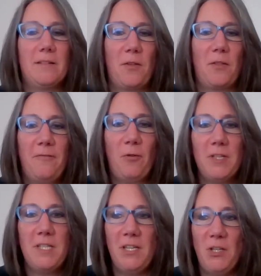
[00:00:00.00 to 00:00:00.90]
So the
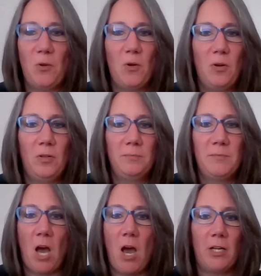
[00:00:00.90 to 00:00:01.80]
14-year-old
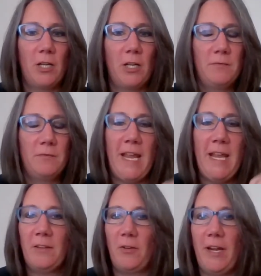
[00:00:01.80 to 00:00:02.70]
daughter,
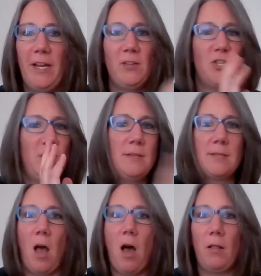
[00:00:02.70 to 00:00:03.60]
eighth grade, she's
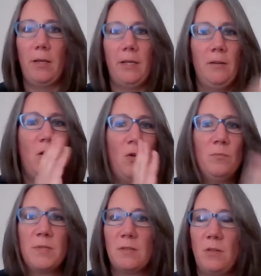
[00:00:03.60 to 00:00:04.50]
solid.
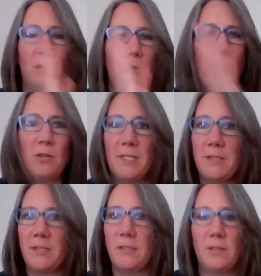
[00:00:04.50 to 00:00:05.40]
Her
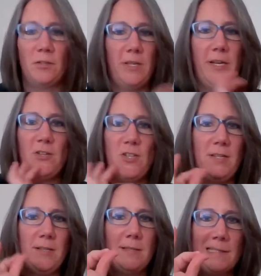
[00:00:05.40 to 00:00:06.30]
distance learning,
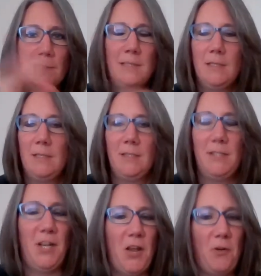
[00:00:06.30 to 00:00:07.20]
she's,
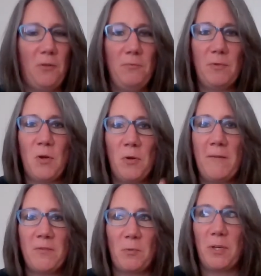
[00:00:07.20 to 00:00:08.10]
don't
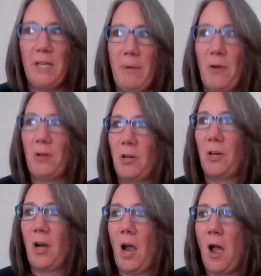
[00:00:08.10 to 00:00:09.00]
have to worry about
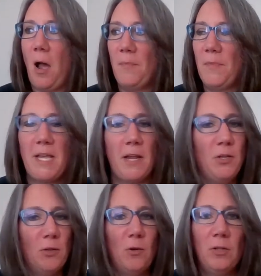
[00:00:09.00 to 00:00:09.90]
her. The
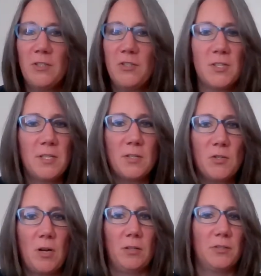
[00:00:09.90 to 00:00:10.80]
10-year-old, it's just a
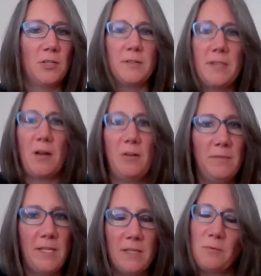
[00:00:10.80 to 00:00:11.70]
struggle. Turns out
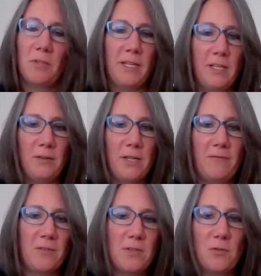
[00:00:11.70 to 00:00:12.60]
he's really into
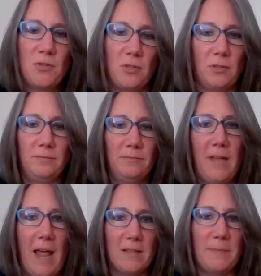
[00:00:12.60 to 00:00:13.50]
it for social
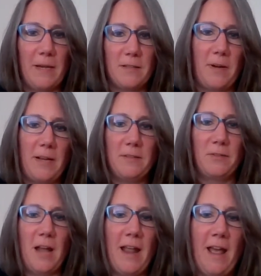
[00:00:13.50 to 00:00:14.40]
aspects, right?
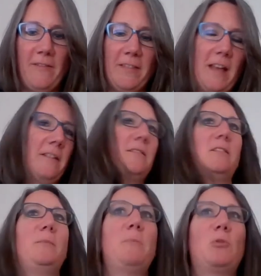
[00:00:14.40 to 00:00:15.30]
So not having that is a
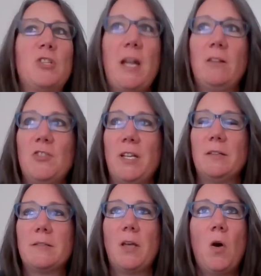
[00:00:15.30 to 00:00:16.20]
little bit more
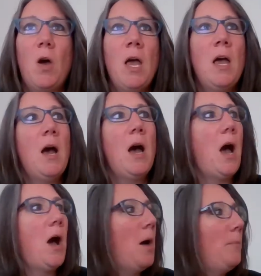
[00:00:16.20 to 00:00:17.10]
challenging. So,
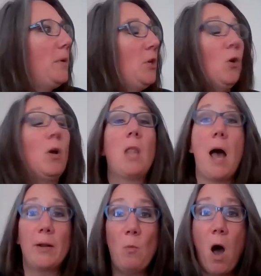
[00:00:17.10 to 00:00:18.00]
a
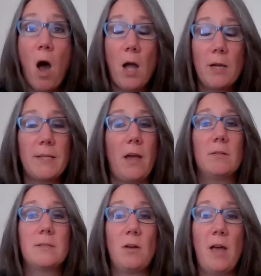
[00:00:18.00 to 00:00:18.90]
lot of walks. I
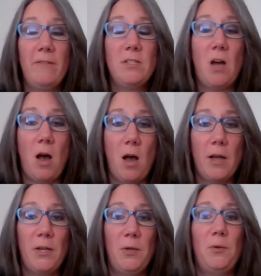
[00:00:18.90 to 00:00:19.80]
also have a
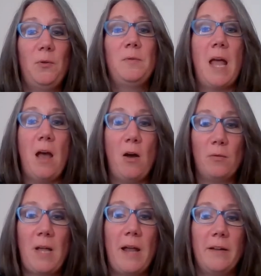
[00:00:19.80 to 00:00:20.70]
dog who
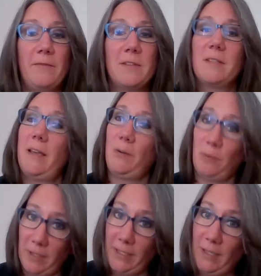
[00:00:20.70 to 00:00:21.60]
now kind of is like,
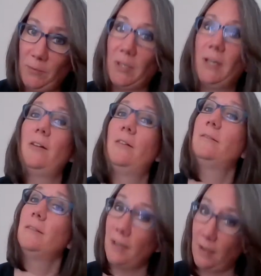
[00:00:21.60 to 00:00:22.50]
really, we're going to
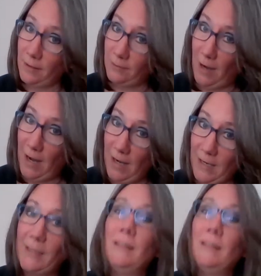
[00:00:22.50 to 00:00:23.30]
go for another walk?